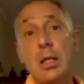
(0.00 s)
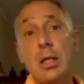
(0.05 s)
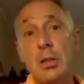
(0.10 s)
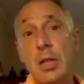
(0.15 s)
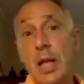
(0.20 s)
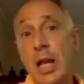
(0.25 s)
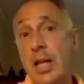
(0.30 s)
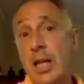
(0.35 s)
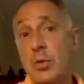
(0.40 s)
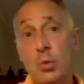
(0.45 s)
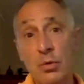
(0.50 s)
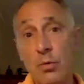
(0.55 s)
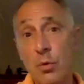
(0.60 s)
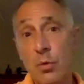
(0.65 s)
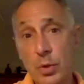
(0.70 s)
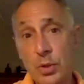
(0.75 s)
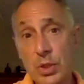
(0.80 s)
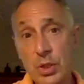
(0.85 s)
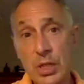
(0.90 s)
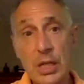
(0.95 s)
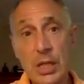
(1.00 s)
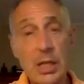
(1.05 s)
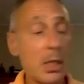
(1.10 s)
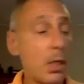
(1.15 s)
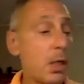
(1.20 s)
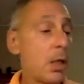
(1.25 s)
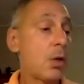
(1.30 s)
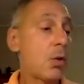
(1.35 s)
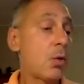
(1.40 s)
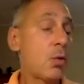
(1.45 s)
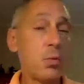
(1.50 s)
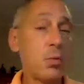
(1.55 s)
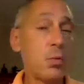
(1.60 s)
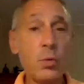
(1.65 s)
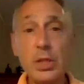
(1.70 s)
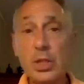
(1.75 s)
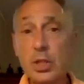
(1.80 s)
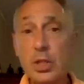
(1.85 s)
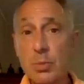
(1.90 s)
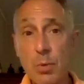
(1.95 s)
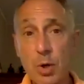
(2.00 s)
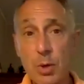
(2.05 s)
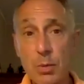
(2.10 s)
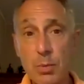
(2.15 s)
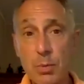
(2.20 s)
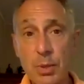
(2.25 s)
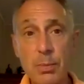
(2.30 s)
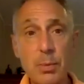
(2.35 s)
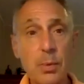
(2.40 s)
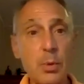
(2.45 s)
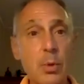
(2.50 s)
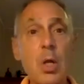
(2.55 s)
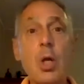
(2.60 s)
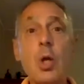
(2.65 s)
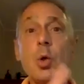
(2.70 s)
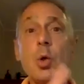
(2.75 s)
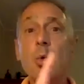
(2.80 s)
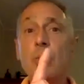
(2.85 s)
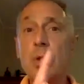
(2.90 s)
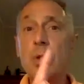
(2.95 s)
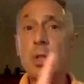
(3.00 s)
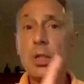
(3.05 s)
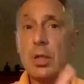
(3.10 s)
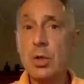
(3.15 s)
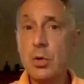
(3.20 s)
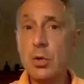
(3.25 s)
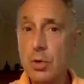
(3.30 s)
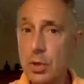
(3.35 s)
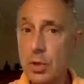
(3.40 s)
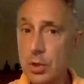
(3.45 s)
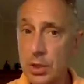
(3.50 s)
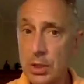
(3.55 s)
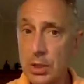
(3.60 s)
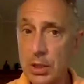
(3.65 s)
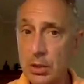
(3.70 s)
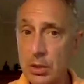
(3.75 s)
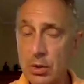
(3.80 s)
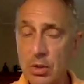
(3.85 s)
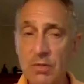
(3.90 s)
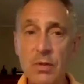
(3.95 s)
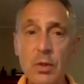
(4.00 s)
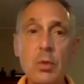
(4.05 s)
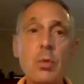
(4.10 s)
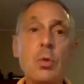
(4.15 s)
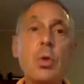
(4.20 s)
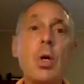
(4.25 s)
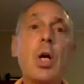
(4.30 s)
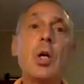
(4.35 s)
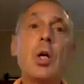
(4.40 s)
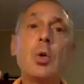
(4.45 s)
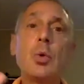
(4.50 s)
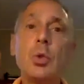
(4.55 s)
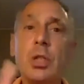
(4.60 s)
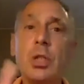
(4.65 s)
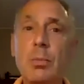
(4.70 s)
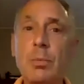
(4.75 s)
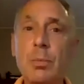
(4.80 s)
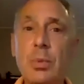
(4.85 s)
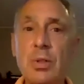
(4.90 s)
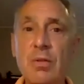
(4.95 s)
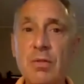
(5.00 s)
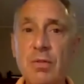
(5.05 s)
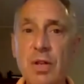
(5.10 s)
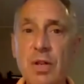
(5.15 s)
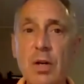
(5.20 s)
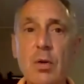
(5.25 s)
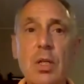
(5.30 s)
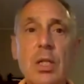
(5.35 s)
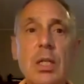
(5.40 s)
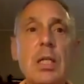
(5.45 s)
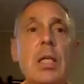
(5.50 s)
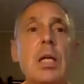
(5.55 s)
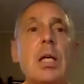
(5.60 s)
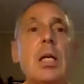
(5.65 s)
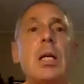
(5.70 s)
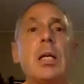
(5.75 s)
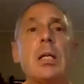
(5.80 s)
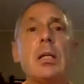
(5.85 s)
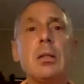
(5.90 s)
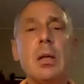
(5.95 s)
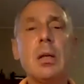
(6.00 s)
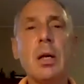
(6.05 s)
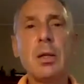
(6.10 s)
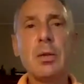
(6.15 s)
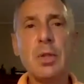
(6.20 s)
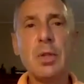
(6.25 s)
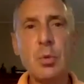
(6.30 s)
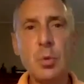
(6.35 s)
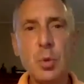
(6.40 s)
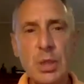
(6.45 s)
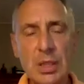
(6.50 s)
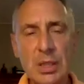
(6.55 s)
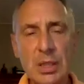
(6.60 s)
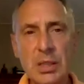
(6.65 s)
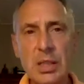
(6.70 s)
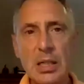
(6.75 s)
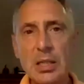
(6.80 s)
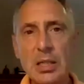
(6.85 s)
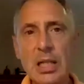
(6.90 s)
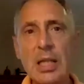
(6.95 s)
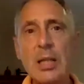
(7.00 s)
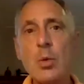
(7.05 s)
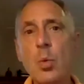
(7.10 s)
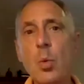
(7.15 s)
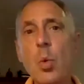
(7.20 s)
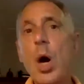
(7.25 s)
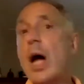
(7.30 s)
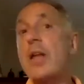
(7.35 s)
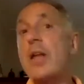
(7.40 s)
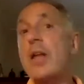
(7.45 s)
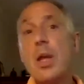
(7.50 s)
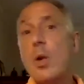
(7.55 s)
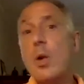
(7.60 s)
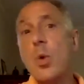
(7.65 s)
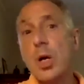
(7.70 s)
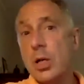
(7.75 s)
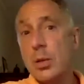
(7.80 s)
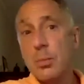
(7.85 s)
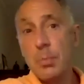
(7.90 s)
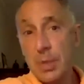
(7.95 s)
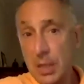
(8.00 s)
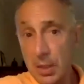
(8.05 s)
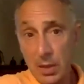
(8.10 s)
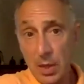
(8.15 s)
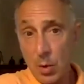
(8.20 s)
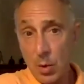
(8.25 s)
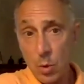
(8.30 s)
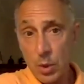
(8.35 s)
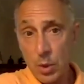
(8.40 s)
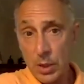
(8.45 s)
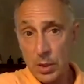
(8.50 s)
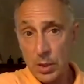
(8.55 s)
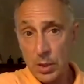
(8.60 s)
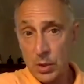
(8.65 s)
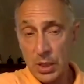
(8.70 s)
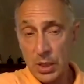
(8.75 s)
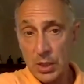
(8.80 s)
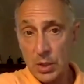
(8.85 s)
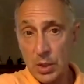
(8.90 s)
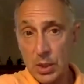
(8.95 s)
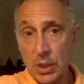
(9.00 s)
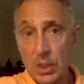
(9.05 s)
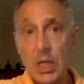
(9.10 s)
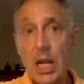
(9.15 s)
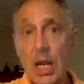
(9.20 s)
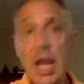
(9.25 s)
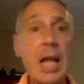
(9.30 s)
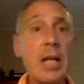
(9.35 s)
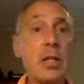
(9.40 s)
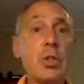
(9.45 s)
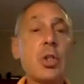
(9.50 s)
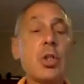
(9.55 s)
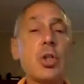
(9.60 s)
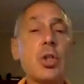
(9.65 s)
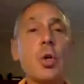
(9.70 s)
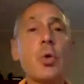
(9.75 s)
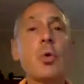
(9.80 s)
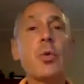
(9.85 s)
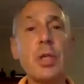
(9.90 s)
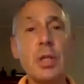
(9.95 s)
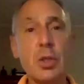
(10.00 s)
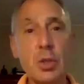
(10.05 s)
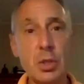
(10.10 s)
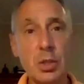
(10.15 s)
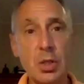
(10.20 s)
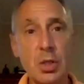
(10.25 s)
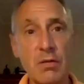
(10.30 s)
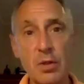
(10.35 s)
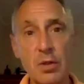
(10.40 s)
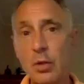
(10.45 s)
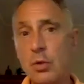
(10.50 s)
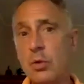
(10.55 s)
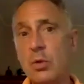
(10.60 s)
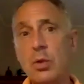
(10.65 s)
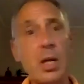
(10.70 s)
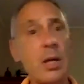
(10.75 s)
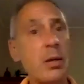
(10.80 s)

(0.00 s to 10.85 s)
as we've always said, really smart people who can crush an interview, who can be who can dictate why they want to be in that organization and show their stuff. You know, look,